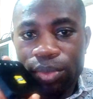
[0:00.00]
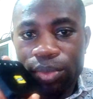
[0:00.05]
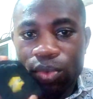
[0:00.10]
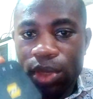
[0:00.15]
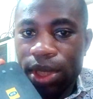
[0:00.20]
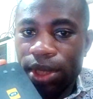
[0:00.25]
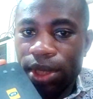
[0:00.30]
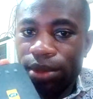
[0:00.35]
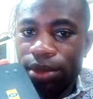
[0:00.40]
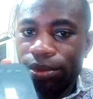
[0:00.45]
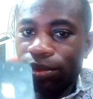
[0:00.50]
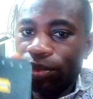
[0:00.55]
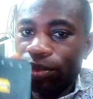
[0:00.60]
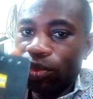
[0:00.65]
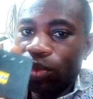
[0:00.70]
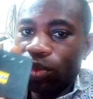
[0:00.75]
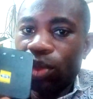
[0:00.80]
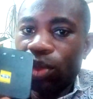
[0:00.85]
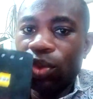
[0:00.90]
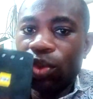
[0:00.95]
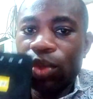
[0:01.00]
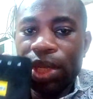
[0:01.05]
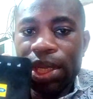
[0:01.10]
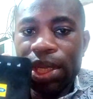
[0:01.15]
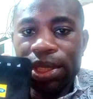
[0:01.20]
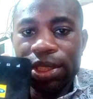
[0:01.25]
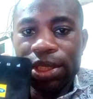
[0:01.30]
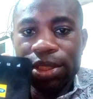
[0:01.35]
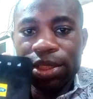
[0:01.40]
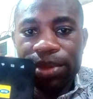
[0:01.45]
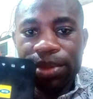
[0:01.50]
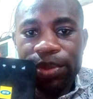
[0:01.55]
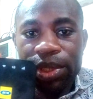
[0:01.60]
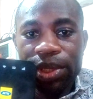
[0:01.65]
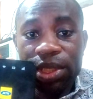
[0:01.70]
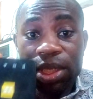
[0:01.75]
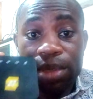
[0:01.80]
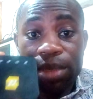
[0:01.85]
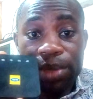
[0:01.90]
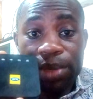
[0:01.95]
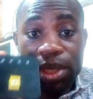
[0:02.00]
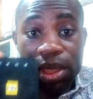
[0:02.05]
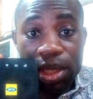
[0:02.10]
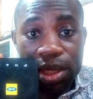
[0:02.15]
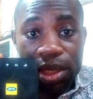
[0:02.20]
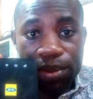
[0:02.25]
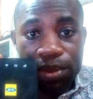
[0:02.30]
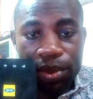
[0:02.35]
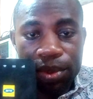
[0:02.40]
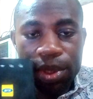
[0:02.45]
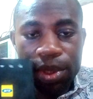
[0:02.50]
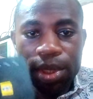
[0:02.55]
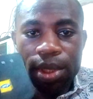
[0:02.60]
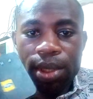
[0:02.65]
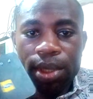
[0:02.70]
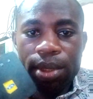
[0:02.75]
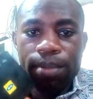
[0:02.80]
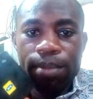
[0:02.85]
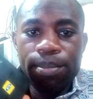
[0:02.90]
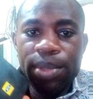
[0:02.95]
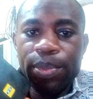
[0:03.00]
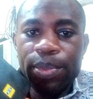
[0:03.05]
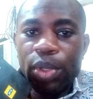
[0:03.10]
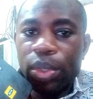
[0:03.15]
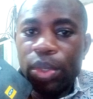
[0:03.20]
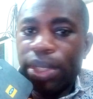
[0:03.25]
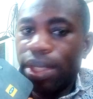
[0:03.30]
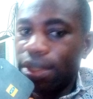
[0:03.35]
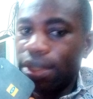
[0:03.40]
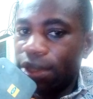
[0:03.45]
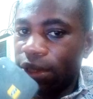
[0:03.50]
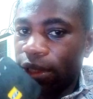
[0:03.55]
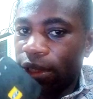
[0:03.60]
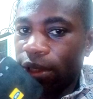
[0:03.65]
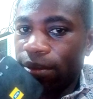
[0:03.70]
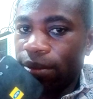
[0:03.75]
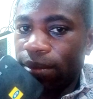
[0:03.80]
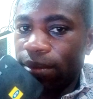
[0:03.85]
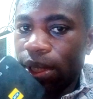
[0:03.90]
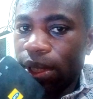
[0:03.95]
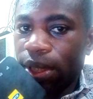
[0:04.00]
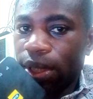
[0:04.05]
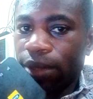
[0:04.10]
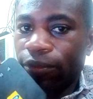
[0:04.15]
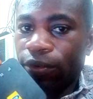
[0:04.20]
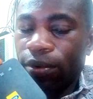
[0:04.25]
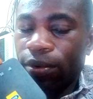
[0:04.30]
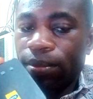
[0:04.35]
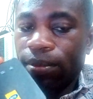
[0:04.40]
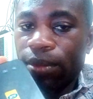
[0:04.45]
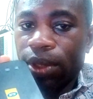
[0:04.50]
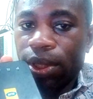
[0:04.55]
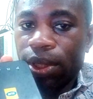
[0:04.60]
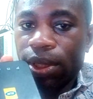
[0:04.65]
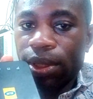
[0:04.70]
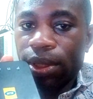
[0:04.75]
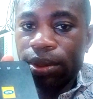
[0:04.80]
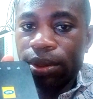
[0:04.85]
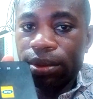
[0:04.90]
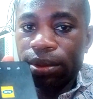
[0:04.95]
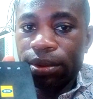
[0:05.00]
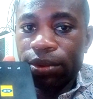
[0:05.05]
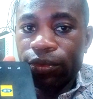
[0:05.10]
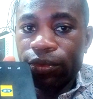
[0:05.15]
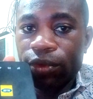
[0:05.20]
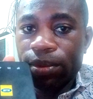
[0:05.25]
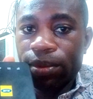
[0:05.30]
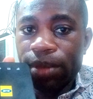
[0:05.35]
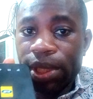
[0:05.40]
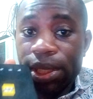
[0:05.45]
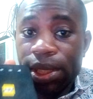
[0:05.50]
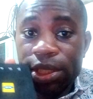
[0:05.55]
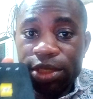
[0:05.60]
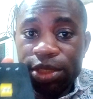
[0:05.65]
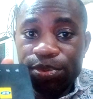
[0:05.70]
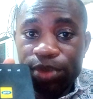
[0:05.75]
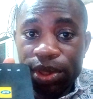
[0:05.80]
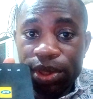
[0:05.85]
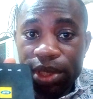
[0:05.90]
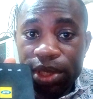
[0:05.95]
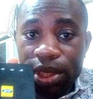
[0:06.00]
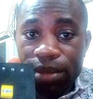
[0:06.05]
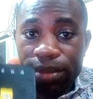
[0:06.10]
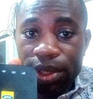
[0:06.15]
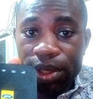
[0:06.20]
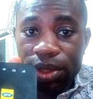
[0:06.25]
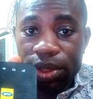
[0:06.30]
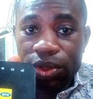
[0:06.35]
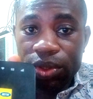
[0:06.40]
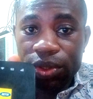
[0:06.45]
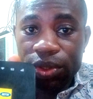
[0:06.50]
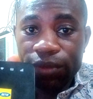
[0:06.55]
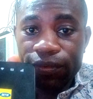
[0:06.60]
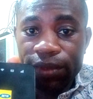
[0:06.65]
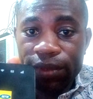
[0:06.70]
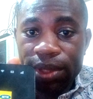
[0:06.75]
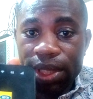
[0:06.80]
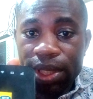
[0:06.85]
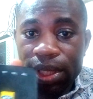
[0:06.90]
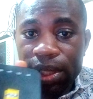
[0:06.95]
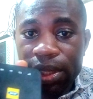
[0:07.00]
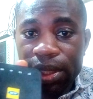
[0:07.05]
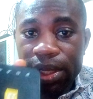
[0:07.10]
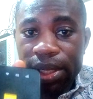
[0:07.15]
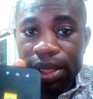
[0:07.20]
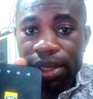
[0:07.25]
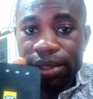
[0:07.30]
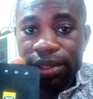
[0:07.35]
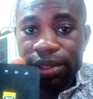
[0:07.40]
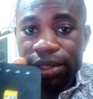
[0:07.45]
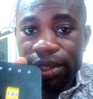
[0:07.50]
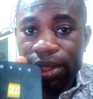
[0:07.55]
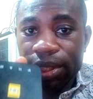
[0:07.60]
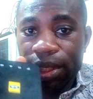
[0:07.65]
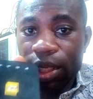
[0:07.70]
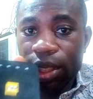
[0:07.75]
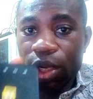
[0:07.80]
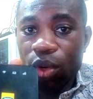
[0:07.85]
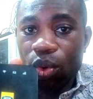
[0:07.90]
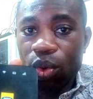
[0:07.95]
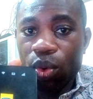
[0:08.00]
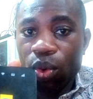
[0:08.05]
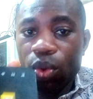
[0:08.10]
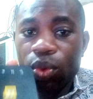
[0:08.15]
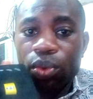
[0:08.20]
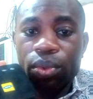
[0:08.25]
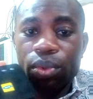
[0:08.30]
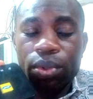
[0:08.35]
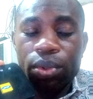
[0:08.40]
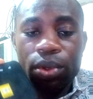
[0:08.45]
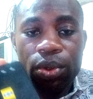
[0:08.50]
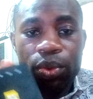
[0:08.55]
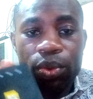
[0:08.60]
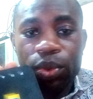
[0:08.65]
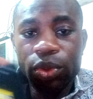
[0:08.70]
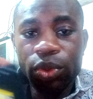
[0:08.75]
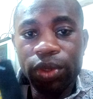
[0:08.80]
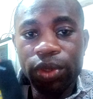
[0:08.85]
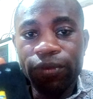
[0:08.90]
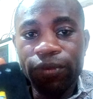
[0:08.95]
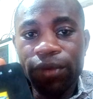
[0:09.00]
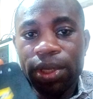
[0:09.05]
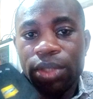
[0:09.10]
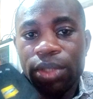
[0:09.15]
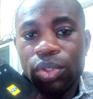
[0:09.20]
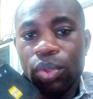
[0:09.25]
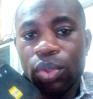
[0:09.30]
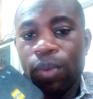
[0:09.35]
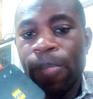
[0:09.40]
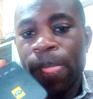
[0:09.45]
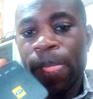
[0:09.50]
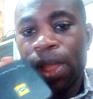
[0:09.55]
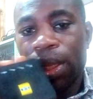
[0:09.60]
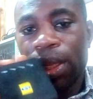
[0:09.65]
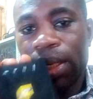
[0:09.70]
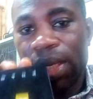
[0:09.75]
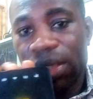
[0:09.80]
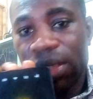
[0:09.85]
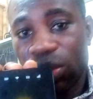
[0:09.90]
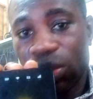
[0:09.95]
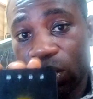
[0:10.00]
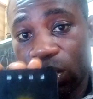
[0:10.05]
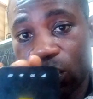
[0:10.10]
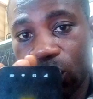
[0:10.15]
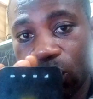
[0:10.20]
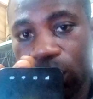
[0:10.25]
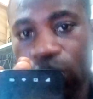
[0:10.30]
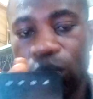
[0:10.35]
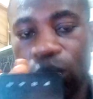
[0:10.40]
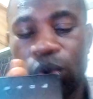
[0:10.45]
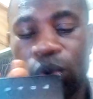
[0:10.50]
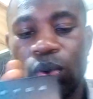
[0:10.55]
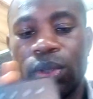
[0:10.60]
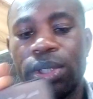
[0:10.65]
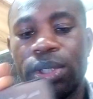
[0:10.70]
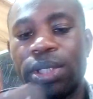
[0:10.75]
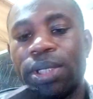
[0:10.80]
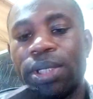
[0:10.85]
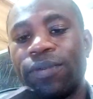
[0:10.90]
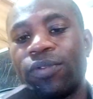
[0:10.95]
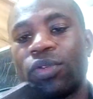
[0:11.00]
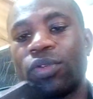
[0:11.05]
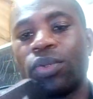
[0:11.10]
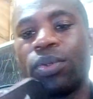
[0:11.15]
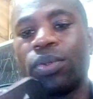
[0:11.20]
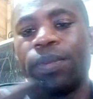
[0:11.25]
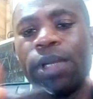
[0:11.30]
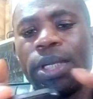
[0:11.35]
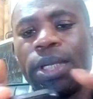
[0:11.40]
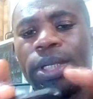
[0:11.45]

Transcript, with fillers: One, want to look at it, maybe it can be cable. Maybe other SIM like from uh, from ISP can make use of it, like a Glow, or whatsoever. So that's what we want to do this afternoon.